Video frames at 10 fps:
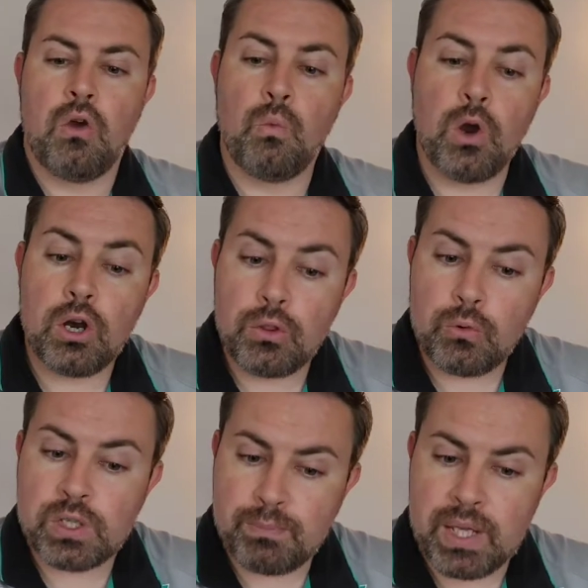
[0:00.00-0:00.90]
were
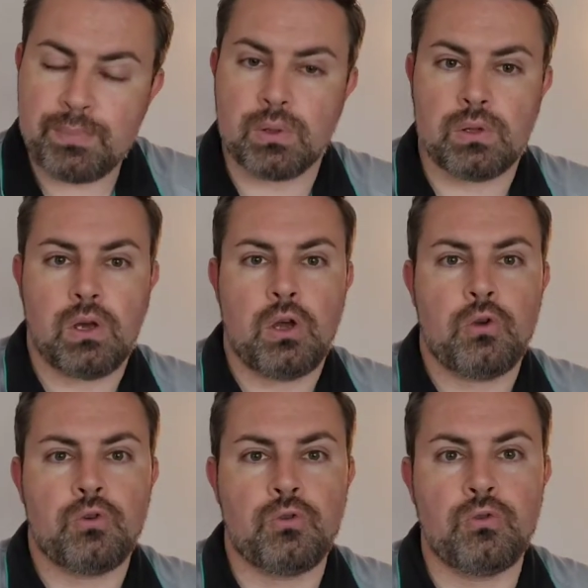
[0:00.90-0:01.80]
those people
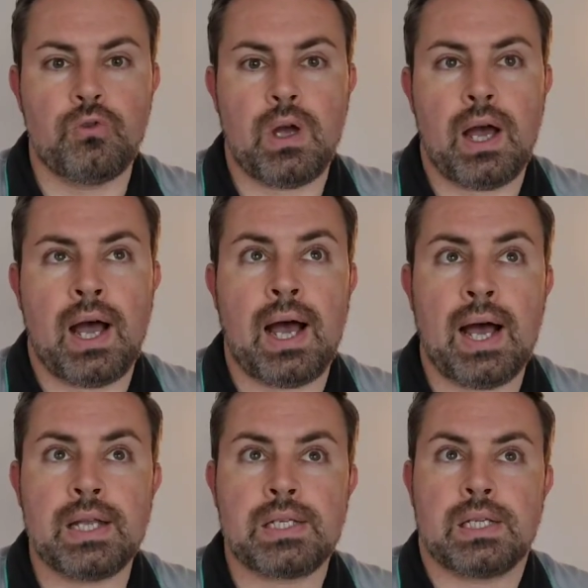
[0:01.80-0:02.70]
who
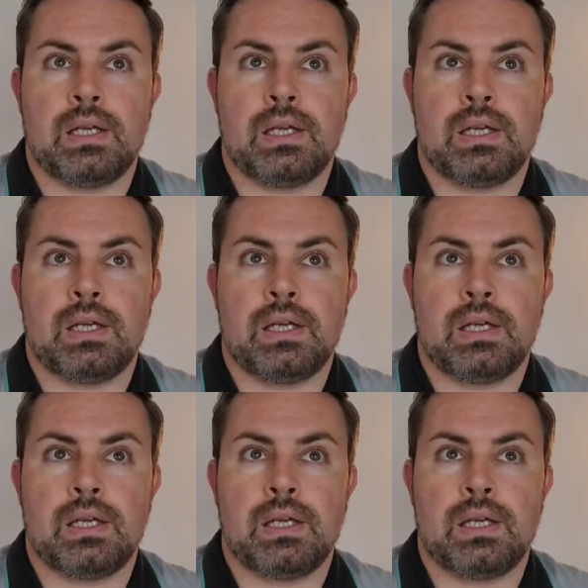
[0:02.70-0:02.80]
had